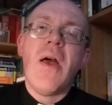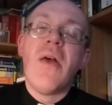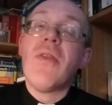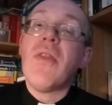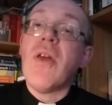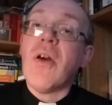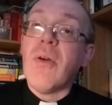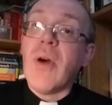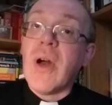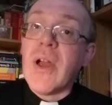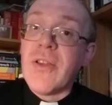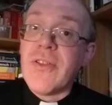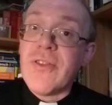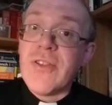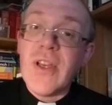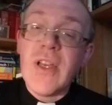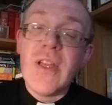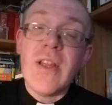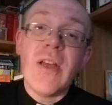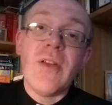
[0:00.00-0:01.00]
Though I
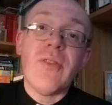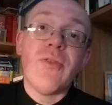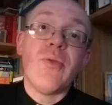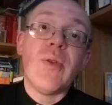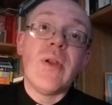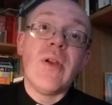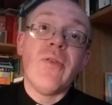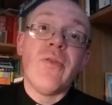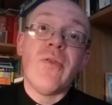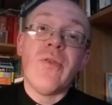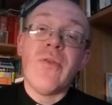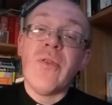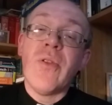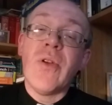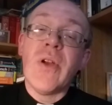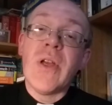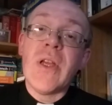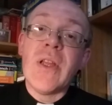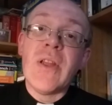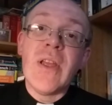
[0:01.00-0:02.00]
say that we, uh,
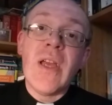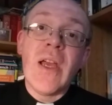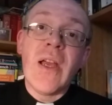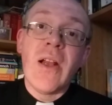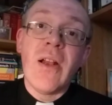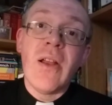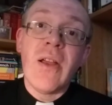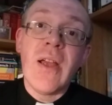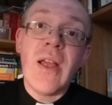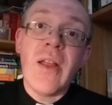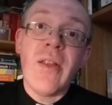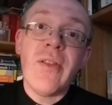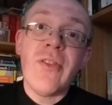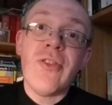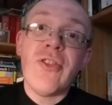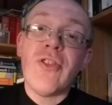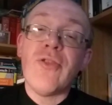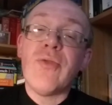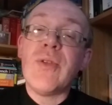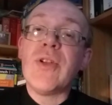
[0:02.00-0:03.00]
in the Anglican Catholic
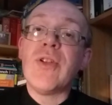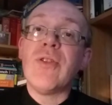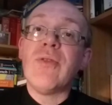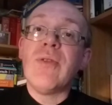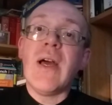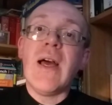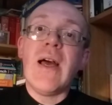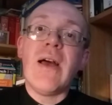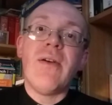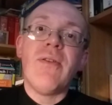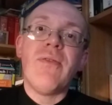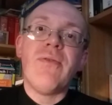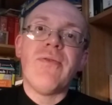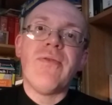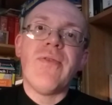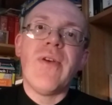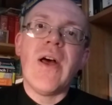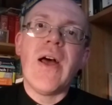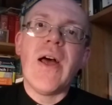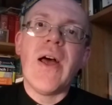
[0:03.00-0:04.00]
Church, we do
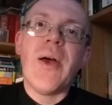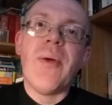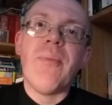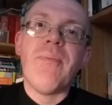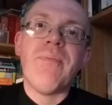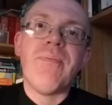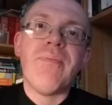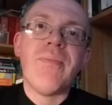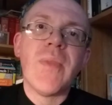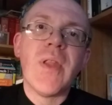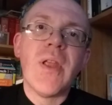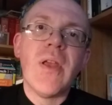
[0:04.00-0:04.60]
have um,